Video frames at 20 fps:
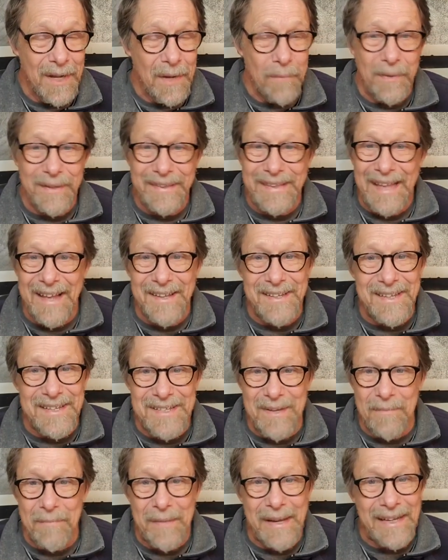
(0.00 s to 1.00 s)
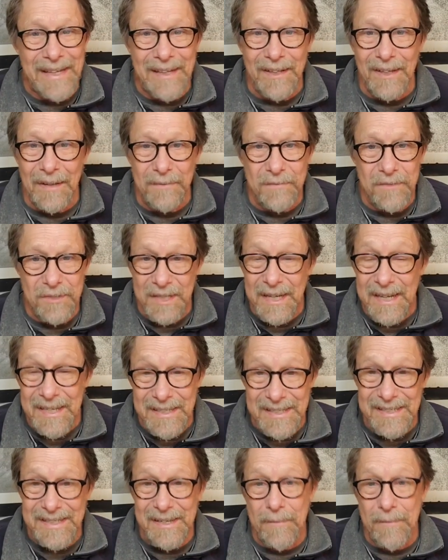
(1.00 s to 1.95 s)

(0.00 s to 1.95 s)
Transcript: but that doesn't mean he loved Jesus.